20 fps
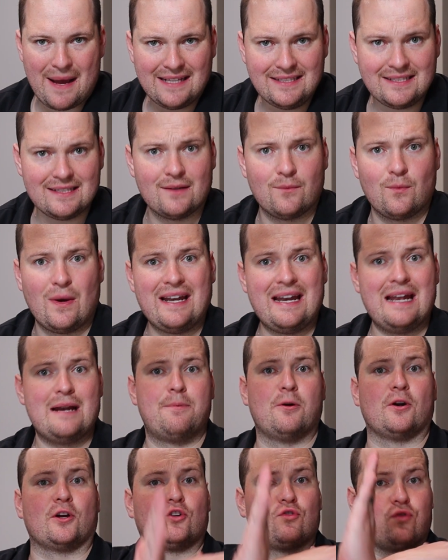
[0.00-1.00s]
basically we need
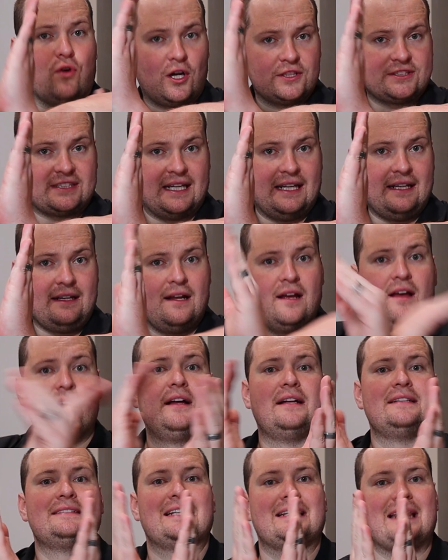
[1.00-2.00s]
to put a cross in
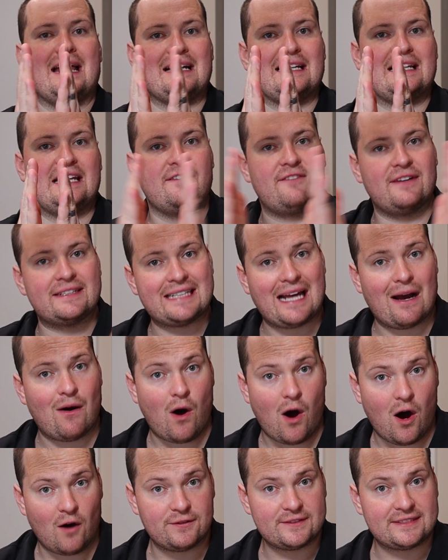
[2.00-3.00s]
to then give us
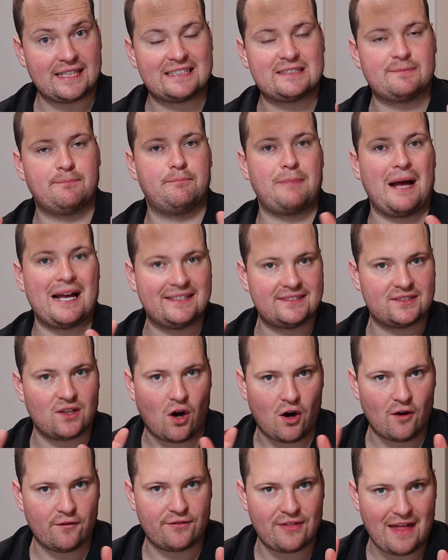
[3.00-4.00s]
our offsets
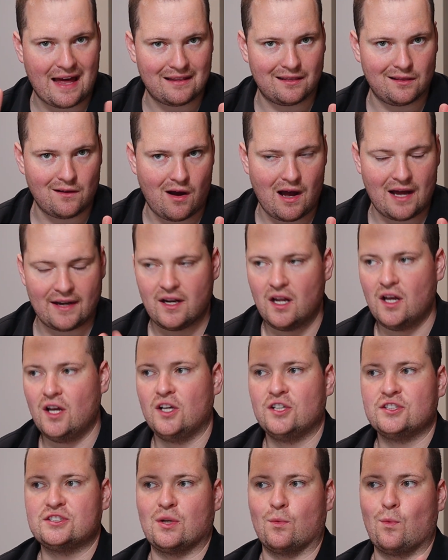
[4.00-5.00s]
based off that line.
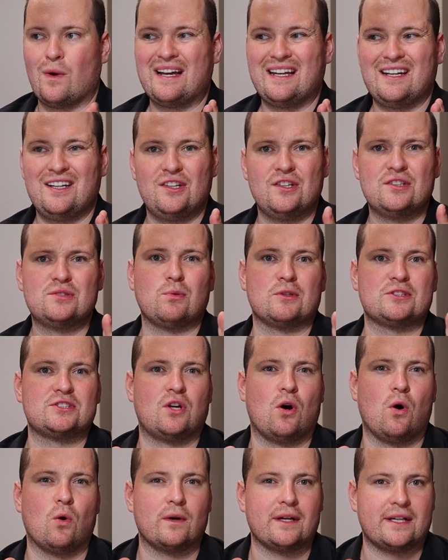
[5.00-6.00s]
So we're going to use what's
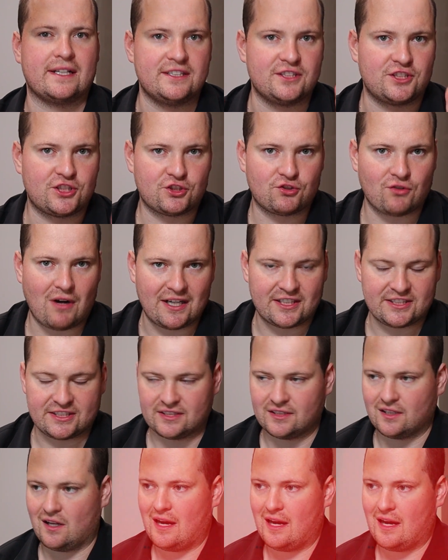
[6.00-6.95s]
called a construction